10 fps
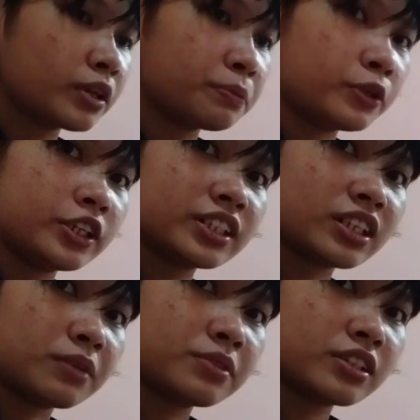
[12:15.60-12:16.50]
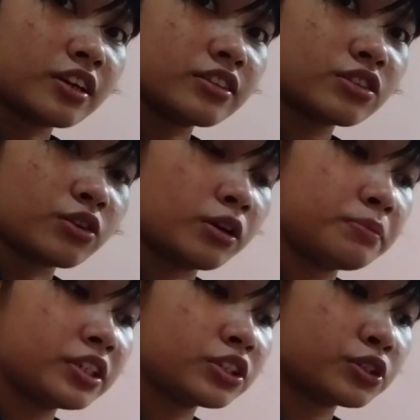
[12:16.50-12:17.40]
pure substance or
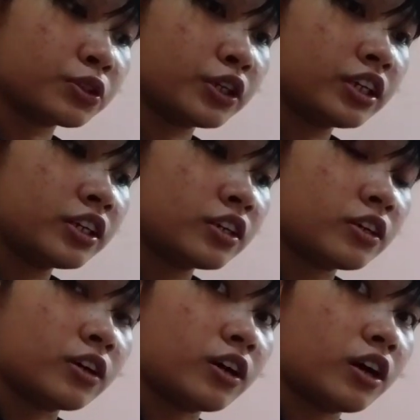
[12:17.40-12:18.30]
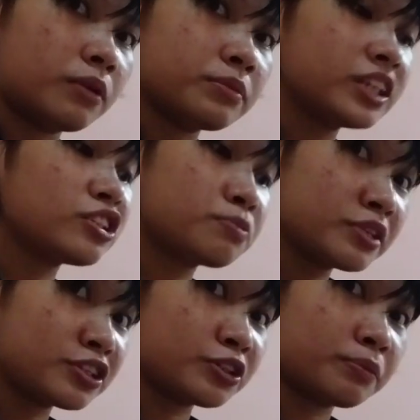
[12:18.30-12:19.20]
mixture, it is
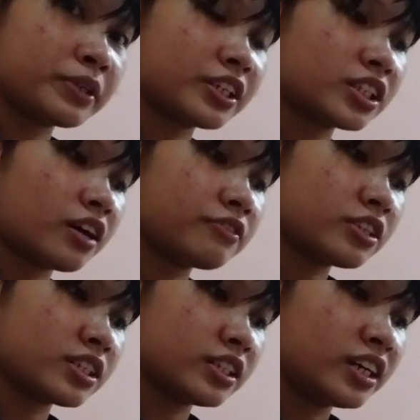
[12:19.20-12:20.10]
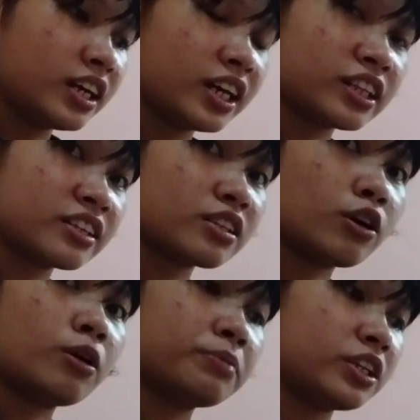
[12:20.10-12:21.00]
mixture because obviously it is a
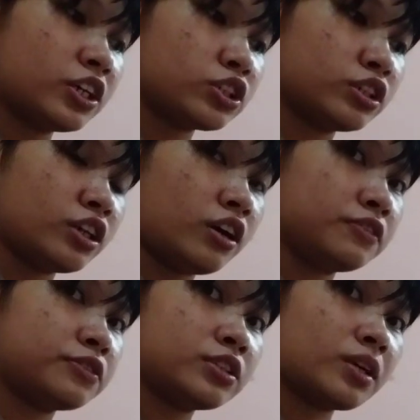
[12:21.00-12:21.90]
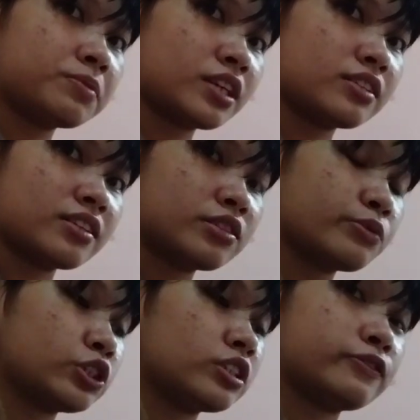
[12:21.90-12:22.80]
combination of two substances,
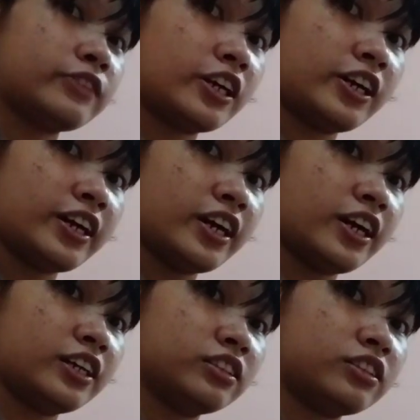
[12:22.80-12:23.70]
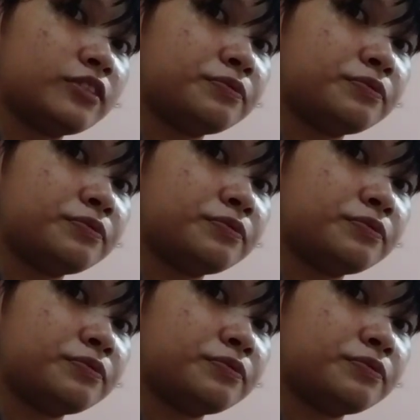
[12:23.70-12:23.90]
which is flour and